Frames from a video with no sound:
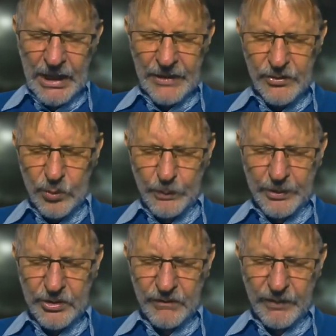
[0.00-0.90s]
saw a
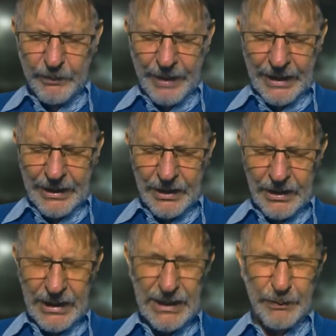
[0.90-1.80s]
picture of a ballerina,
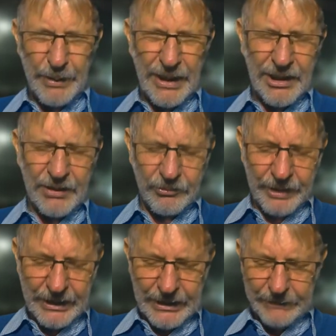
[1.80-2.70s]

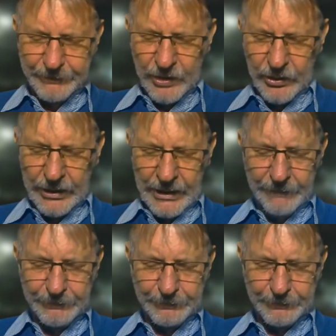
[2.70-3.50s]
okay?